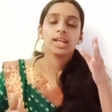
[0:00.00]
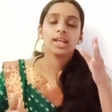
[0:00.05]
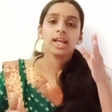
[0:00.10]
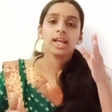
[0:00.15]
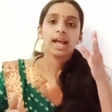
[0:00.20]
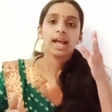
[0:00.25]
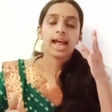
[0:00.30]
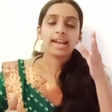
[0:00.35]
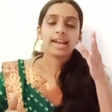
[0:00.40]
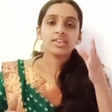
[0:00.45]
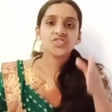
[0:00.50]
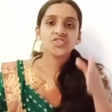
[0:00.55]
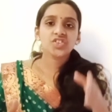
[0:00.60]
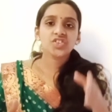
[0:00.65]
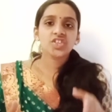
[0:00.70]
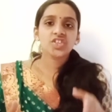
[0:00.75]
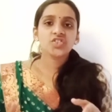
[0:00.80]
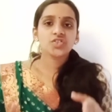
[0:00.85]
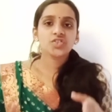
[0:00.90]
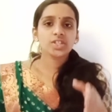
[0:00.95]

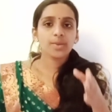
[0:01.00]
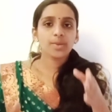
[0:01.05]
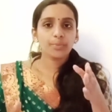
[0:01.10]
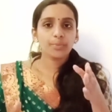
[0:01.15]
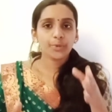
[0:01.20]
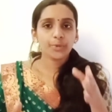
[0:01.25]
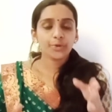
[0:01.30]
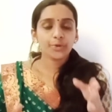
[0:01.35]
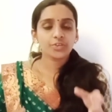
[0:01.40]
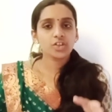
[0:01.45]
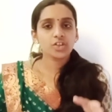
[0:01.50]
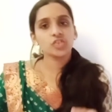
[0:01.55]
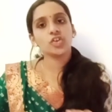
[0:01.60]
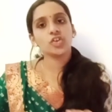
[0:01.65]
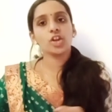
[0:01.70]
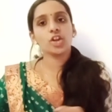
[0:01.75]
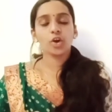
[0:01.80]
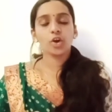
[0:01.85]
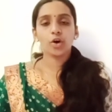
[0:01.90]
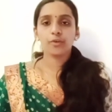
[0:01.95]
adjust the
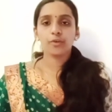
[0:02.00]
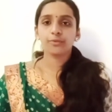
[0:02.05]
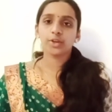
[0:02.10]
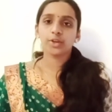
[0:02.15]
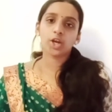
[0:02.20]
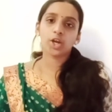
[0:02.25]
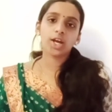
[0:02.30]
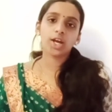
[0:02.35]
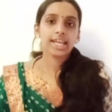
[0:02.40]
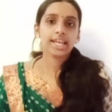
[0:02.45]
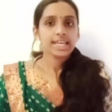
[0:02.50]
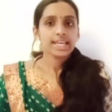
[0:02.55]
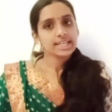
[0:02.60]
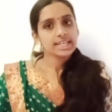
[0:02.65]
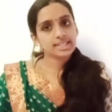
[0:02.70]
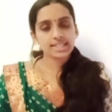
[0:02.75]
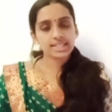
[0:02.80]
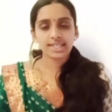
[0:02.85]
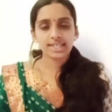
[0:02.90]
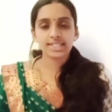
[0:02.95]
position of your
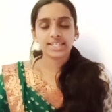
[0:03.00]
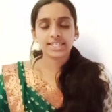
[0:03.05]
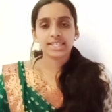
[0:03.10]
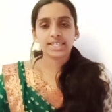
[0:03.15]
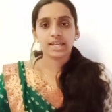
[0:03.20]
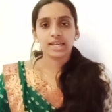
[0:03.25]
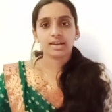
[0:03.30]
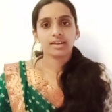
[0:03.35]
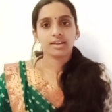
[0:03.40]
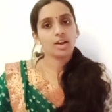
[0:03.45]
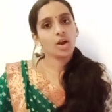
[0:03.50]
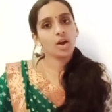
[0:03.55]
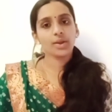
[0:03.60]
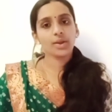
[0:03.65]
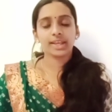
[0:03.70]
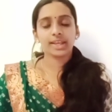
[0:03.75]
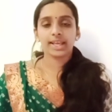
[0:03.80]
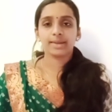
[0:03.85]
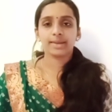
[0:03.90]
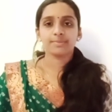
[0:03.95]
cursor.
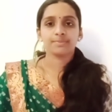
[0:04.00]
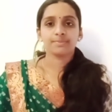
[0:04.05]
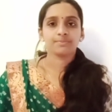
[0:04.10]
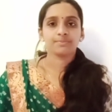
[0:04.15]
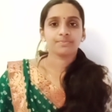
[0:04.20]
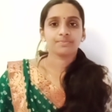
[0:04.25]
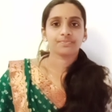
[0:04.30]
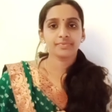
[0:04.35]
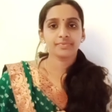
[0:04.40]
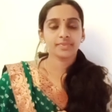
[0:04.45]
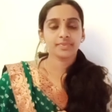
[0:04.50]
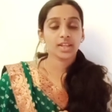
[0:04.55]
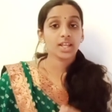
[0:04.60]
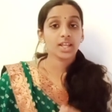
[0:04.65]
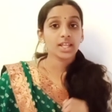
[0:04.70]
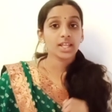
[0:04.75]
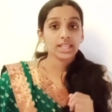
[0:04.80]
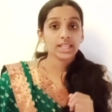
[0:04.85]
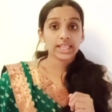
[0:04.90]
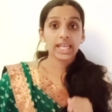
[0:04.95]
Okay.
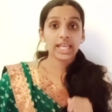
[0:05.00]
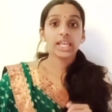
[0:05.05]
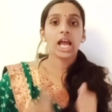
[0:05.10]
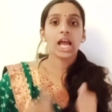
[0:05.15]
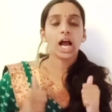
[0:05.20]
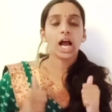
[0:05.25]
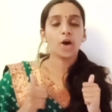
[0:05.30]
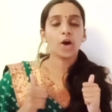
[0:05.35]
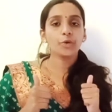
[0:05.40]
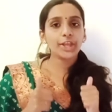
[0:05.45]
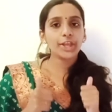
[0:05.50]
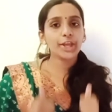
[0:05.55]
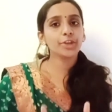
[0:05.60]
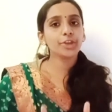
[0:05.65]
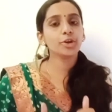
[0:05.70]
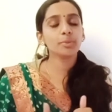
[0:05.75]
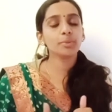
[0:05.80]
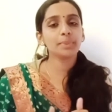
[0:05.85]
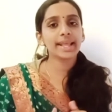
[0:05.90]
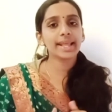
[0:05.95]
Then how can
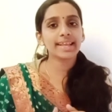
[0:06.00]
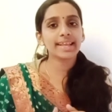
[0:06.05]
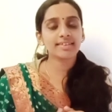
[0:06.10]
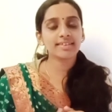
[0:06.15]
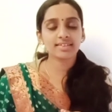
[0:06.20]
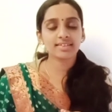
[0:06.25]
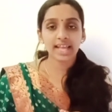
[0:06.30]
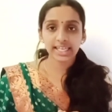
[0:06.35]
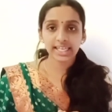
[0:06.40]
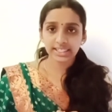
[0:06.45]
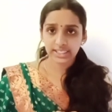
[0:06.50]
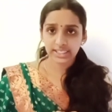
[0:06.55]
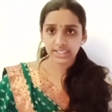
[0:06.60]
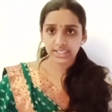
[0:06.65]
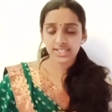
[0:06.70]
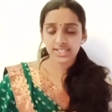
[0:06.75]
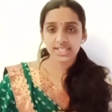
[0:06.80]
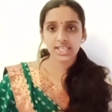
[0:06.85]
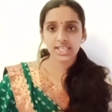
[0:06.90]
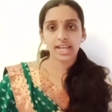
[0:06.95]
you place that
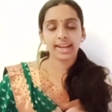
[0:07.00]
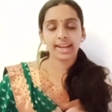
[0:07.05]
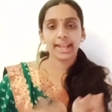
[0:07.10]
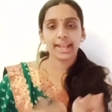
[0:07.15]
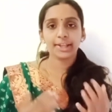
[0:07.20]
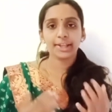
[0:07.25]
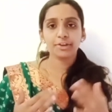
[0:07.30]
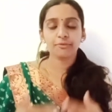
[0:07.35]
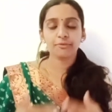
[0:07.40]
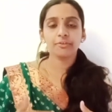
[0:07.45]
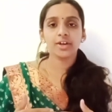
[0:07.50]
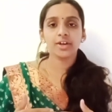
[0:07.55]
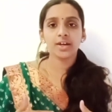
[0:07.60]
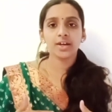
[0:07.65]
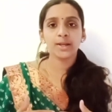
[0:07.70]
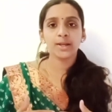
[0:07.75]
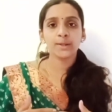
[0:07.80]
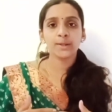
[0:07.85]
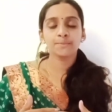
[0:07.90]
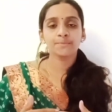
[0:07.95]
cursor
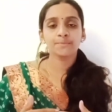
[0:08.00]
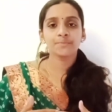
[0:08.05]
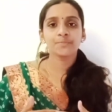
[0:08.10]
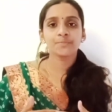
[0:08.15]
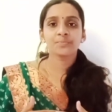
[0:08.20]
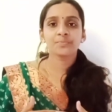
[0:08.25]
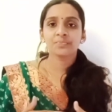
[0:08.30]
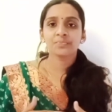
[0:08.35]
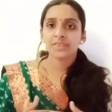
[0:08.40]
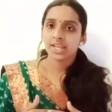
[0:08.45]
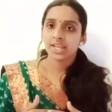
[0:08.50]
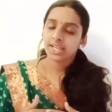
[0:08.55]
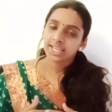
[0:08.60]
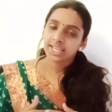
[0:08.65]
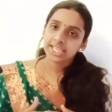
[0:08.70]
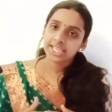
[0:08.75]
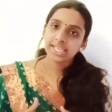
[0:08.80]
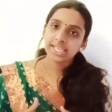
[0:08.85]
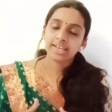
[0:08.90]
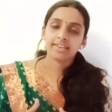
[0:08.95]
anywhere?
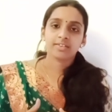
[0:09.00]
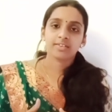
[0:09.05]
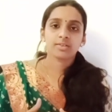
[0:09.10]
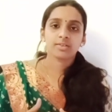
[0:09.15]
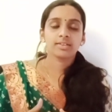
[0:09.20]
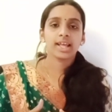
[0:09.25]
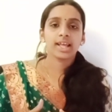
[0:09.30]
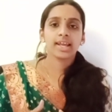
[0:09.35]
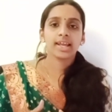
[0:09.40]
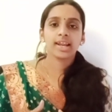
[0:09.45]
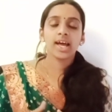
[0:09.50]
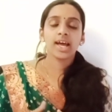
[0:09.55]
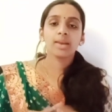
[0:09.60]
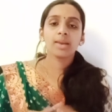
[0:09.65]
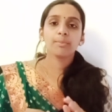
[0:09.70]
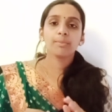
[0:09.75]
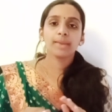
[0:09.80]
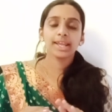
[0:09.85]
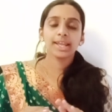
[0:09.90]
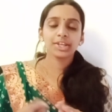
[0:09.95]
Yes, there
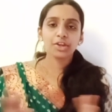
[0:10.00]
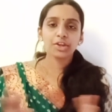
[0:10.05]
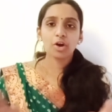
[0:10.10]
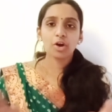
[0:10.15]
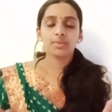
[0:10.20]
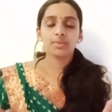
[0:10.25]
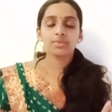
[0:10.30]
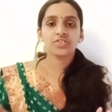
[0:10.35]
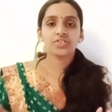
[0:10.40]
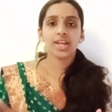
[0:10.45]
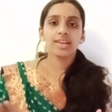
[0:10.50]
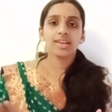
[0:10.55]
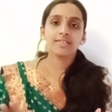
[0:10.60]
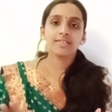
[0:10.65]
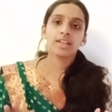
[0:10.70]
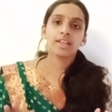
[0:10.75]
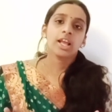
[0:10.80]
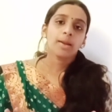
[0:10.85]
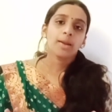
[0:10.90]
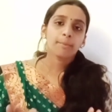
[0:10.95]
are many options.
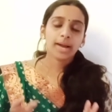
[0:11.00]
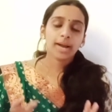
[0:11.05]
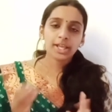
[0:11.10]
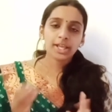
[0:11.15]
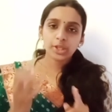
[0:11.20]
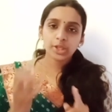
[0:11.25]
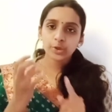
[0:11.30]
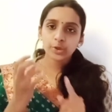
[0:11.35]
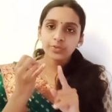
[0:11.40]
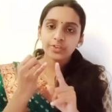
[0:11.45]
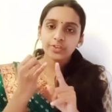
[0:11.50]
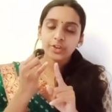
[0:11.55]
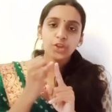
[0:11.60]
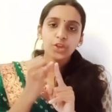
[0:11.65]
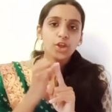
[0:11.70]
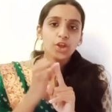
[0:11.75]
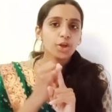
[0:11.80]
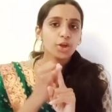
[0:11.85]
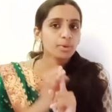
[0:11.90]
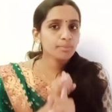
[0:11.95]
By using
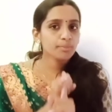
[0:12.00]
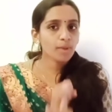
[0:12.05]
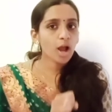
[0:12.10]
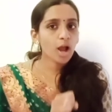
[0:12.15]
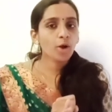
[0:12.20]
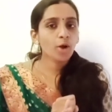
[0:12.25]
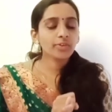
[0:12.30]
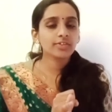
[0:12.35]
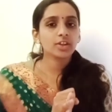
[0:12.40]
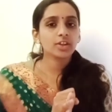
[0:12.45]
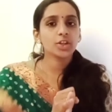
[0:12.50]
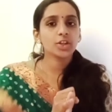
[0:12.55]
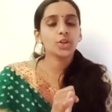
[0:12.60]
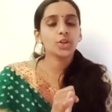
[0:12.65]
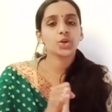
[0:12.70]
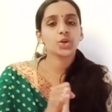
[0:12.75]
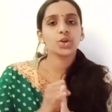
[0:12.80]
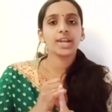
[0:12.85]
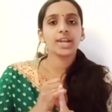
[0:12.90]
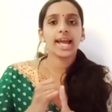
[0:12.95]
your mouse,
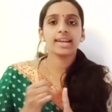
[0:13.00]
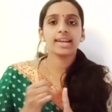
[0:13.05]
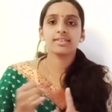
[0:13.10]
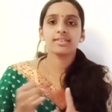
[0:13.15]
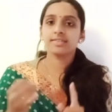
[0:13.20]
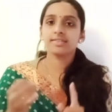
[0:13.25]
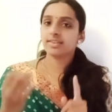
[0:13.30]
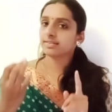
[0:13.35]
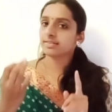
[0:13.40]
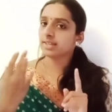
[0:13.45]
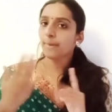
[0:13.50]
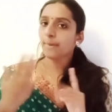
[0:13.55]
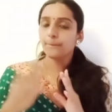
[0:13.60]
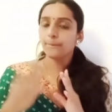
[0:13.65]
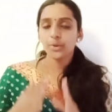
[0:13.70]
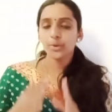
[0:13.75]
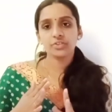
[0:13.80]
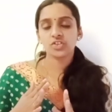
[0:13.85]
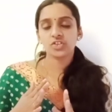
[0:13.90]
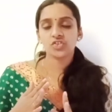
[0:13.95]
you could adjust the
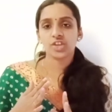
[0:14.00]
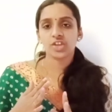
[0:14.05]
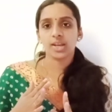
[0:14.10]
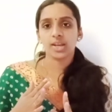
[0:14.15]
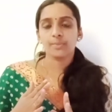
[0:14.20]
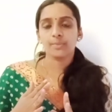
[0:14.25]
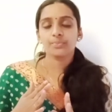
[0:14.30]
position.